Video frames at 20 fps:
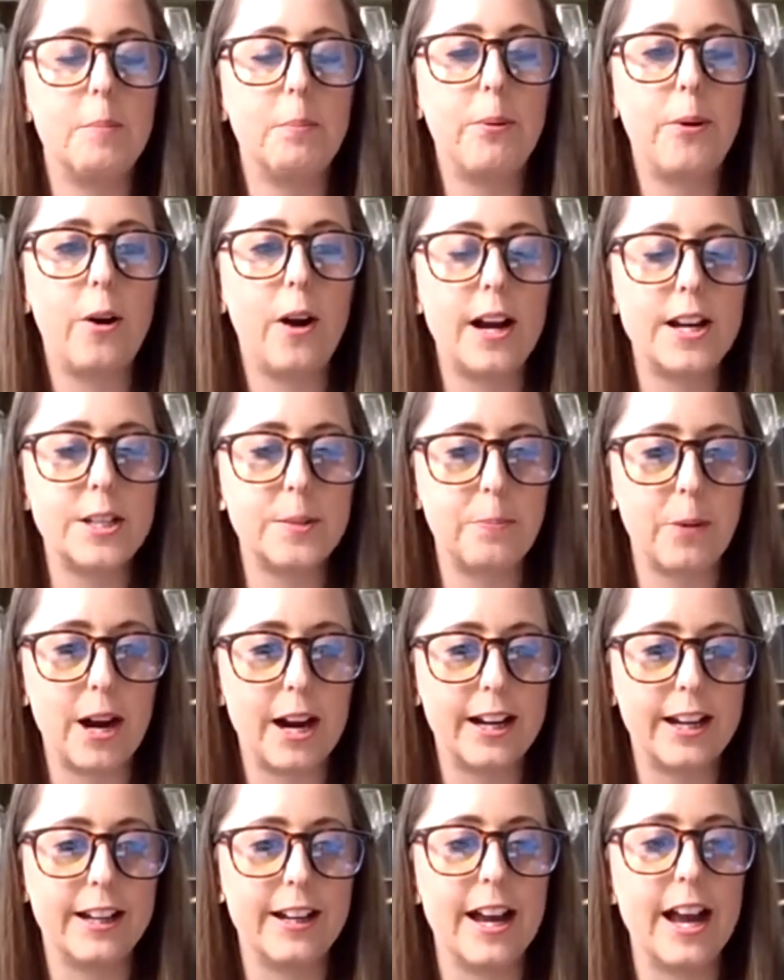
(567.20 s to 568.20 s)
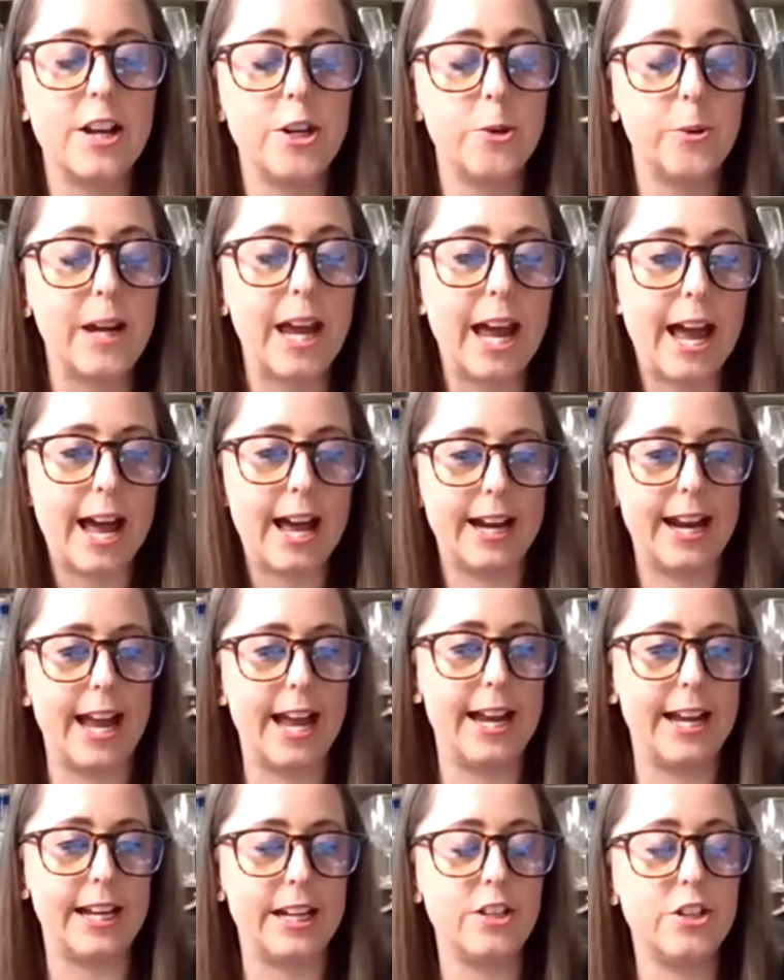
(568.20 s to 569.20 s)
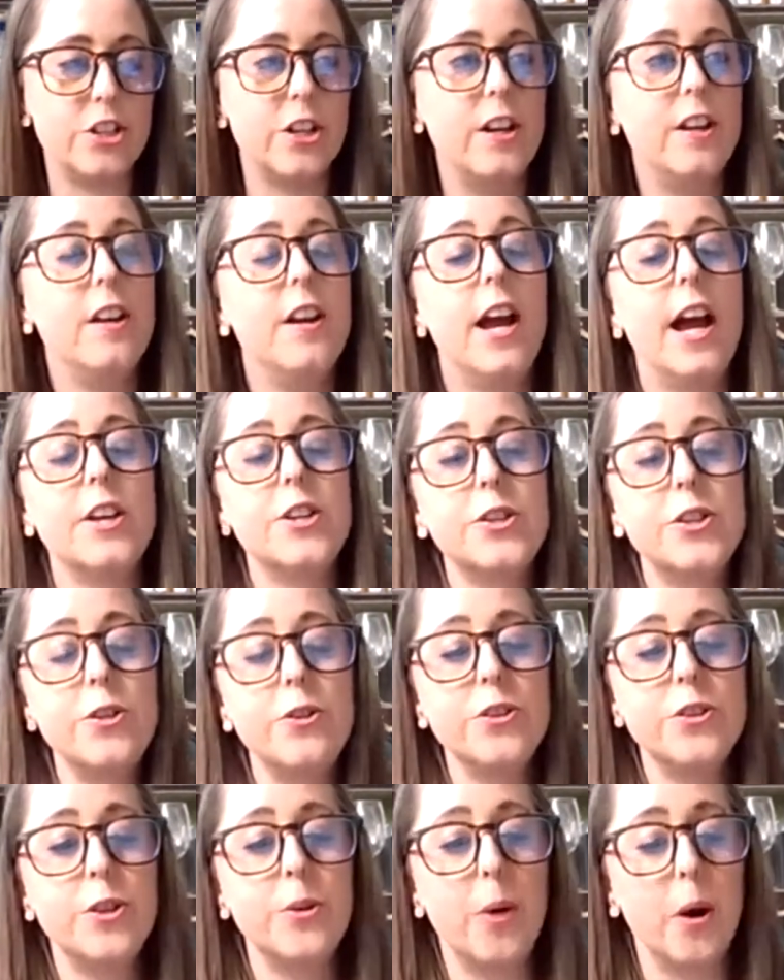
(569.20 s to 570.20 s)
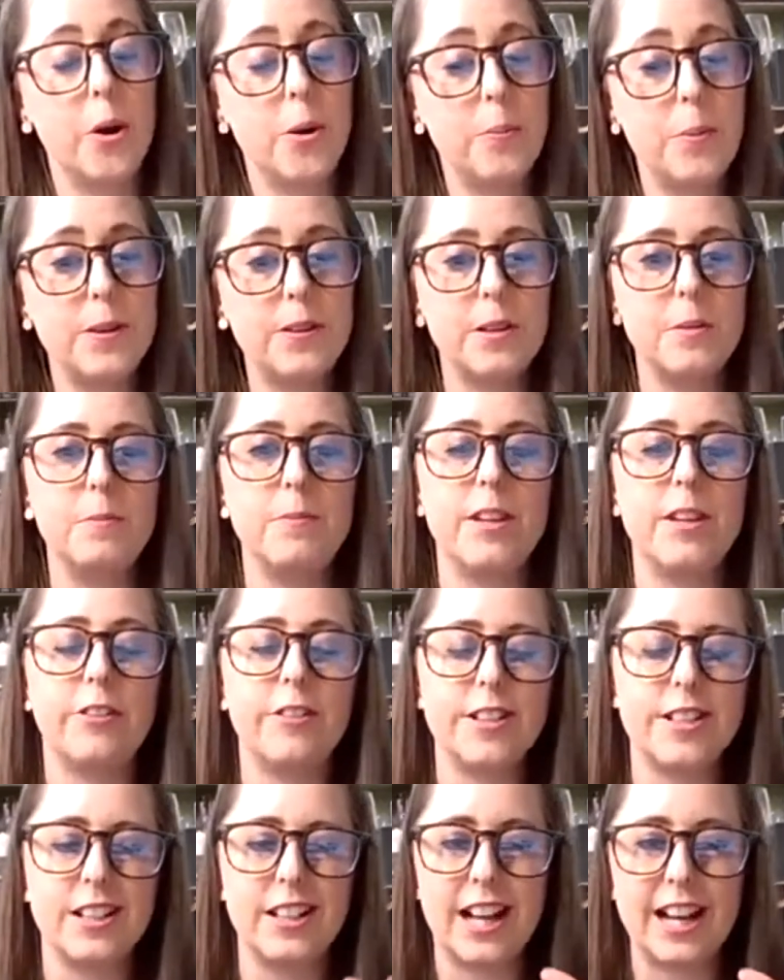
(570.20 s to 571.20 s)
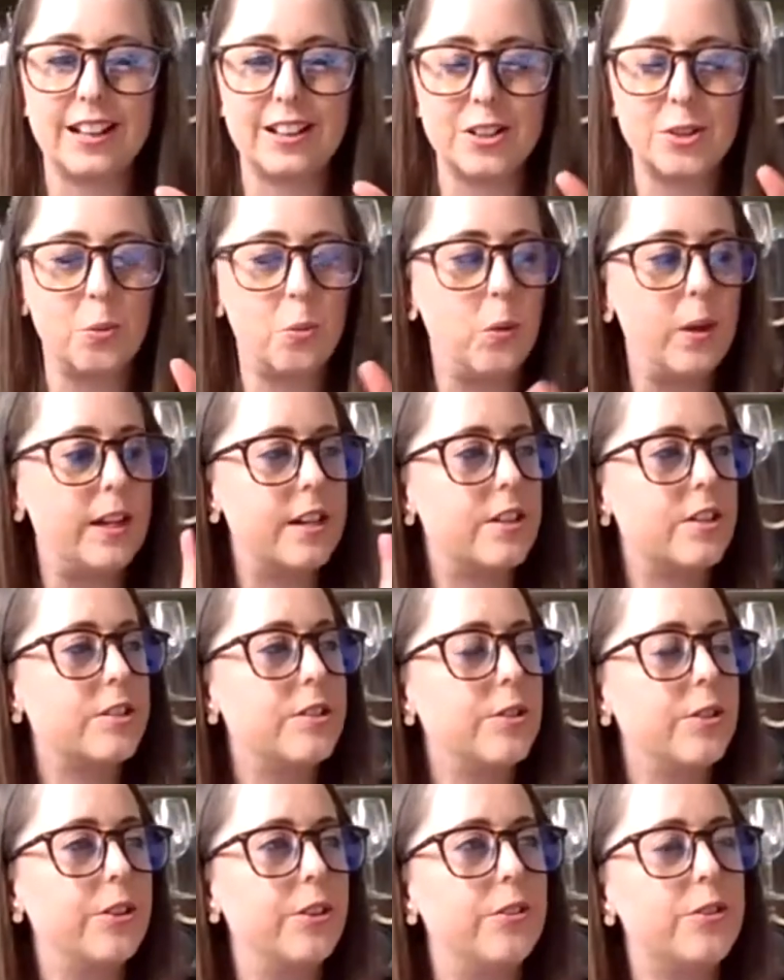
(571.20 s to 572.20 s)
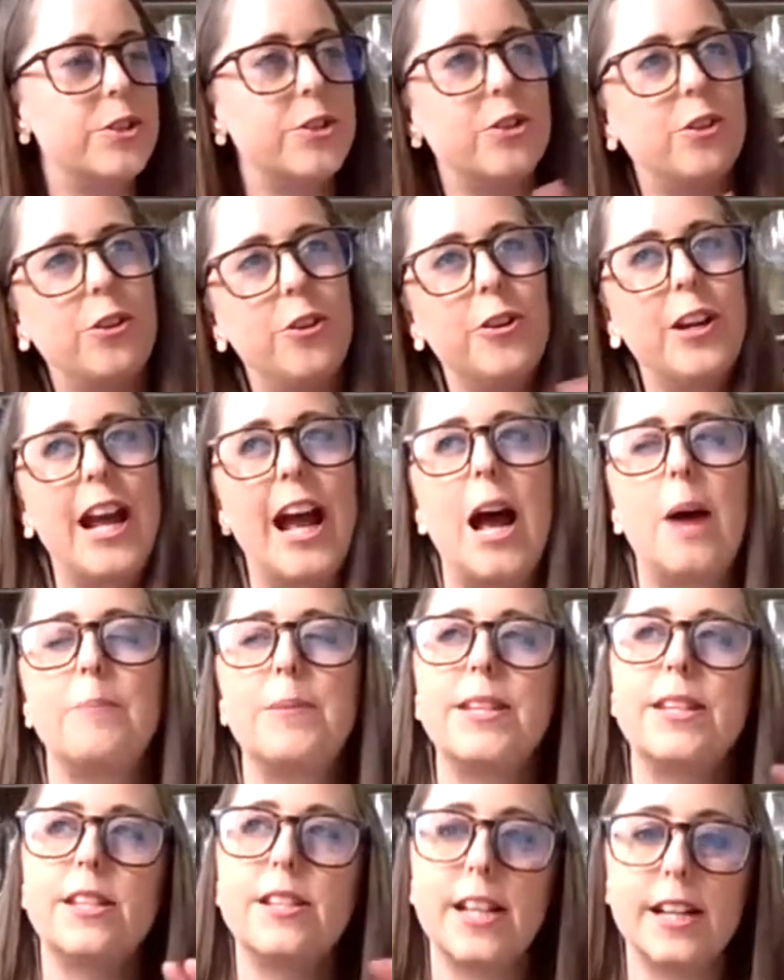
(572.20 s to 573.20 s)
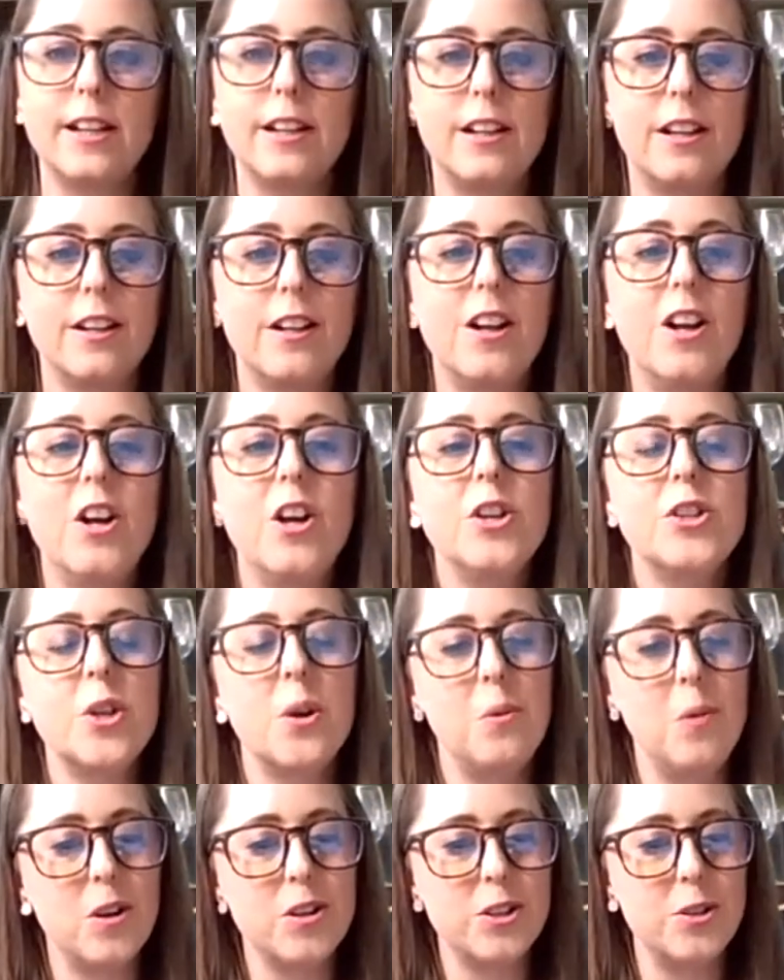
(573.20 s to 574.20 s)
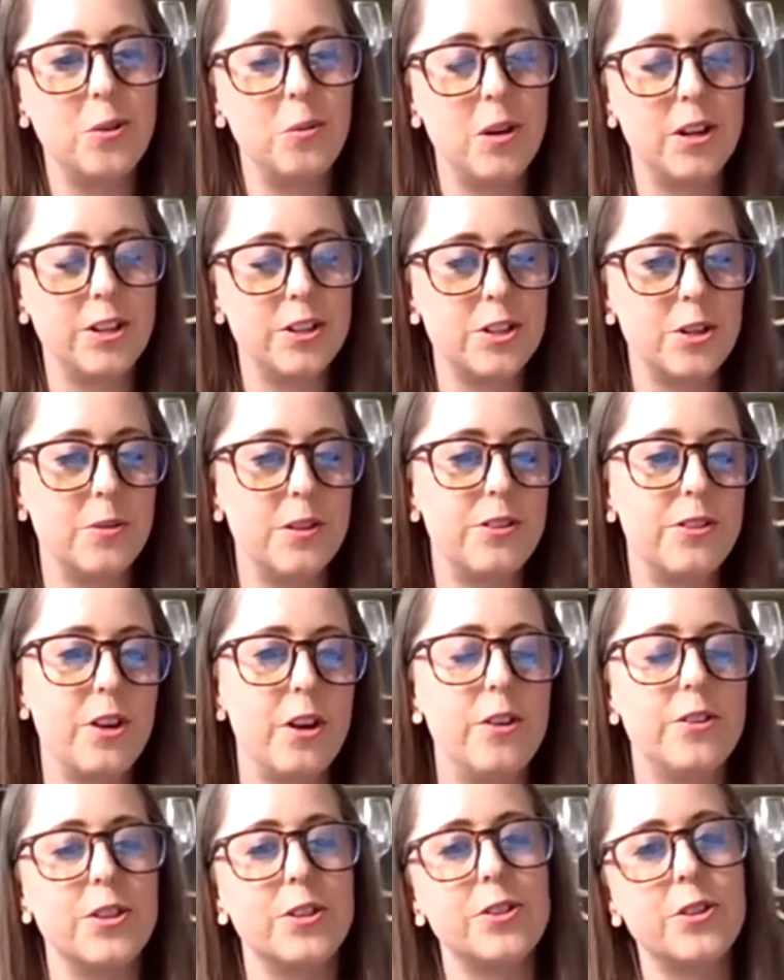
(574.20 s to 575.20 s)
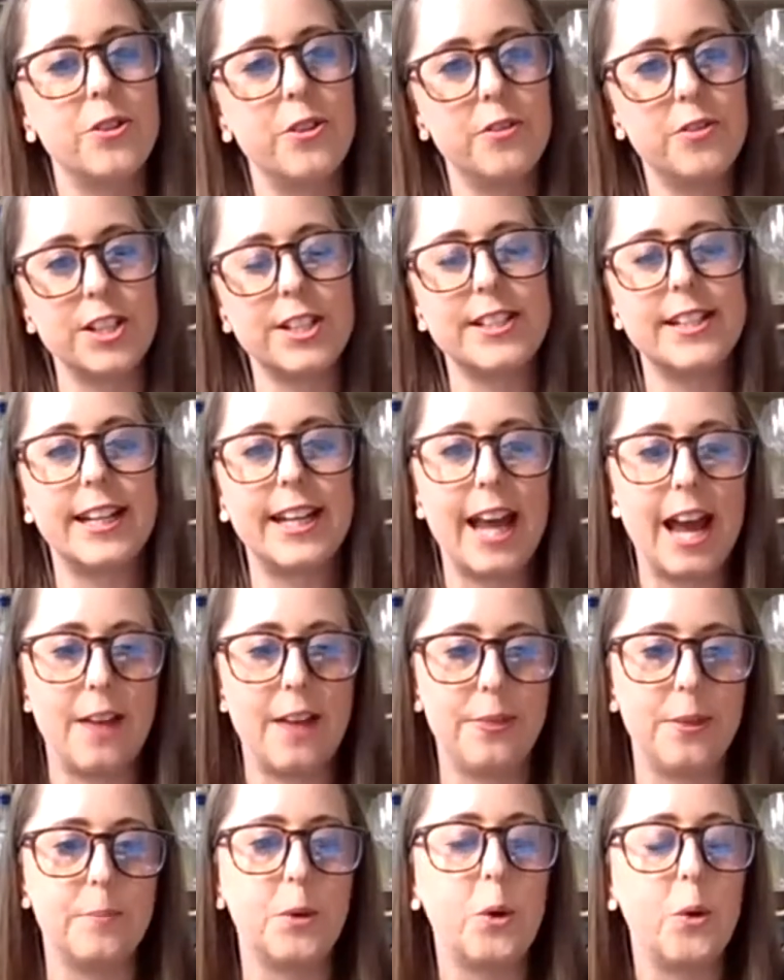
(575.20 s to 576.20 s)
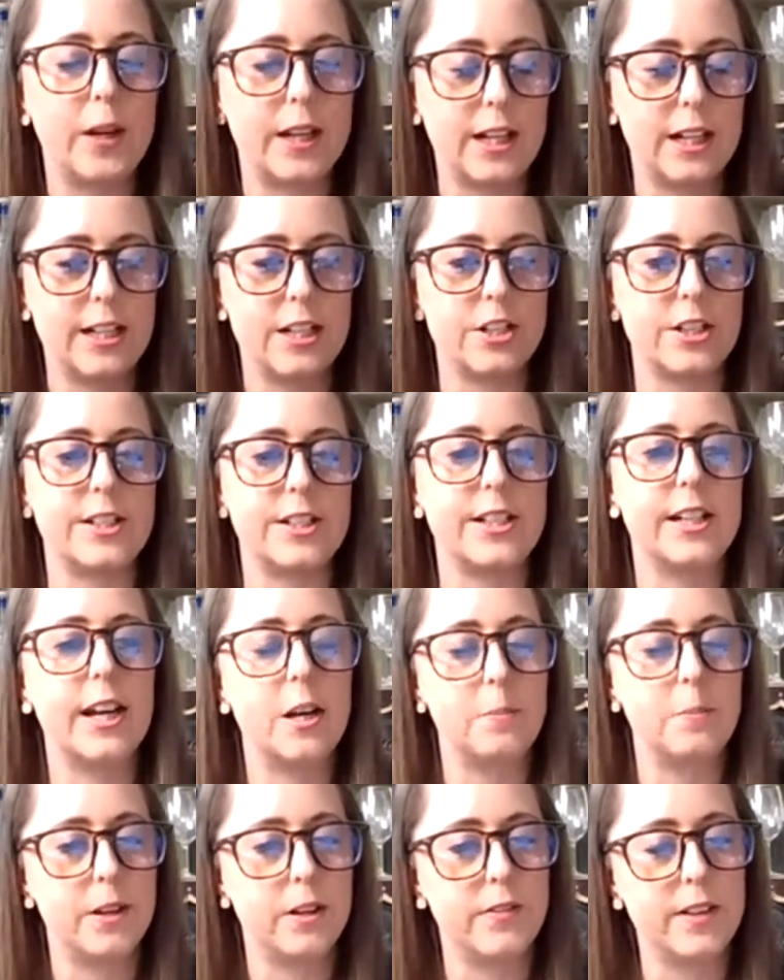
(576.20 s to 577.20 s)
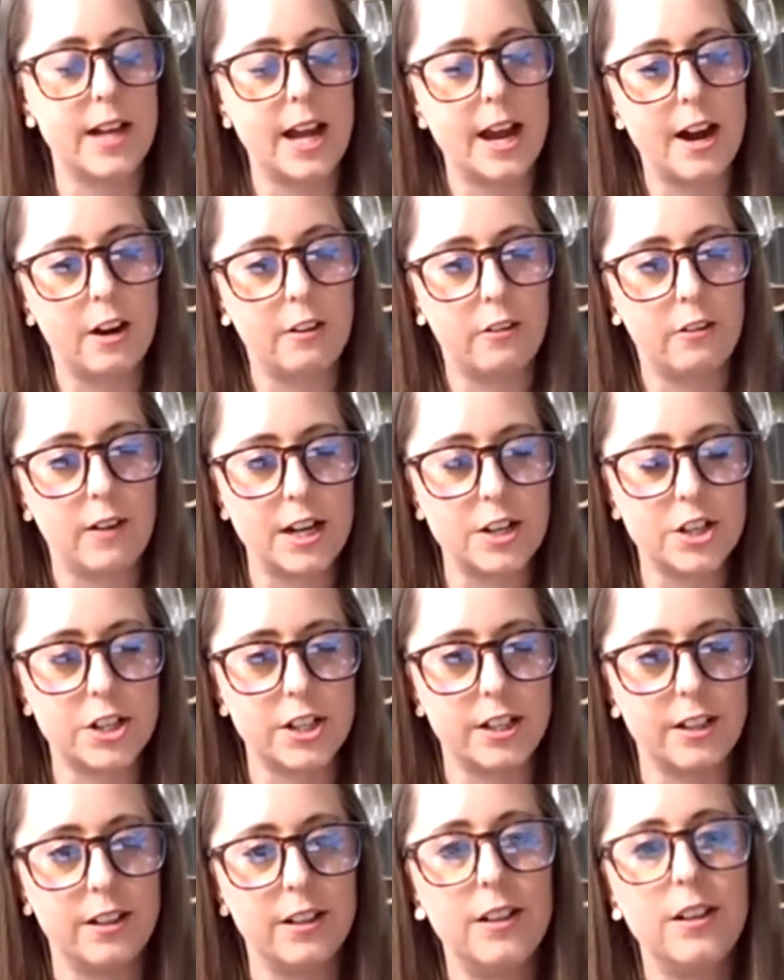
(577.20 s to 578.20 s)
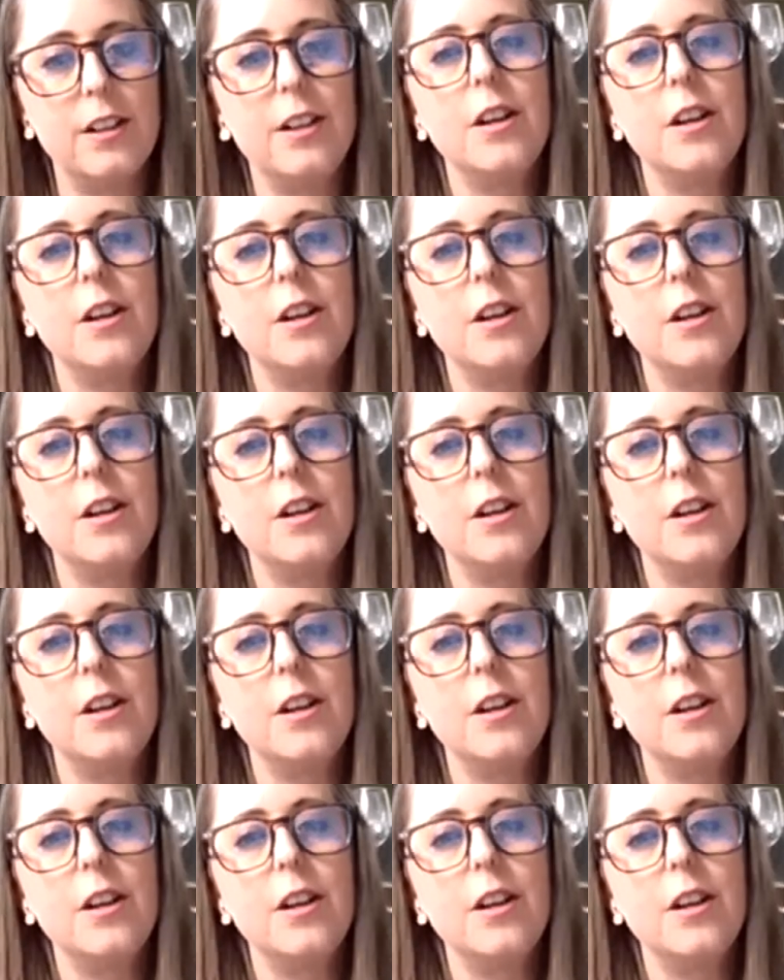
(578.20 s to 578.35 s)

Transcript: price bracket, and you can age. As soon as you open them, there is like this weird sort of screw cap stink. So what you'll want to do with those is sort of just decant them quickly, just to get a bit of an aeration.